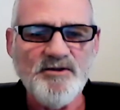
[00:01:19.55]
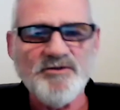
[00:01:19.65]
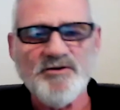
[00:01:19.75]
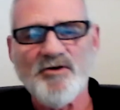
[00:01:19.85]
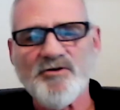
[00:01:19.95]

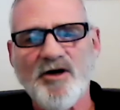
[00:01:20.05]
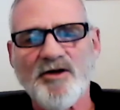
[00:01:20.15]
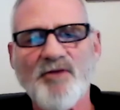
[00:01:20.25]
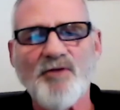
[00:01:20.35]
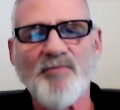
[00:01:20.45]
started
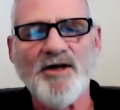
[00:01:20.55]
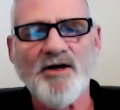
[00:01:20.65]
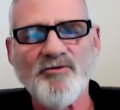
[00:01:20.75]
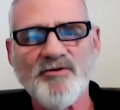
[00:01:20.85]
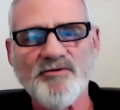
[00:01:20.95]
talking about my
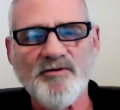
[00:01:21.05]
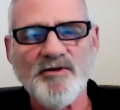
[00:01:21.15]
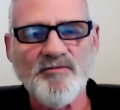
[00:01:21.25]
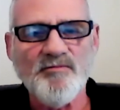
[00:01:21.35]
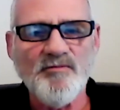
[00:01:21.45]
health
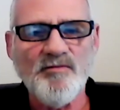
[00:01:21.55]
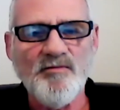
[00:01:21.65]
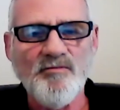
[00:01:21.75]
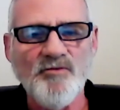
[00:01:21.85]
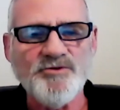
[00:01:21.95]
and
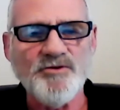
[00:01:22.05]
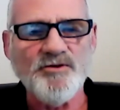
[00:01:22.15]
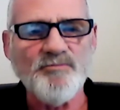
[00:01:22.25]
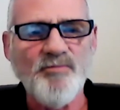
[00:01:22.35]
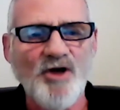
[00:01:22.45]
what you
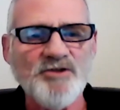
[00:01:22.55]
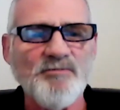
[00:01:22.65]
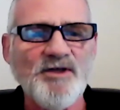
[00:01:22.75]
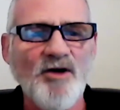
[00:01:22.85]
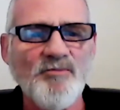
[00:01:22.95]
could
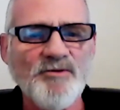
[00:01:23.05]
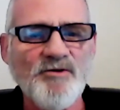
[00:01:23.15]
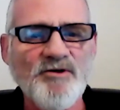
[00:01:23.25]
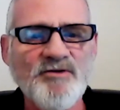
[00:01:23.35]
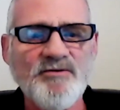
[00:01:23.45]
possibly help
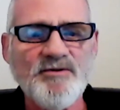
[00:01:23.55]
me with.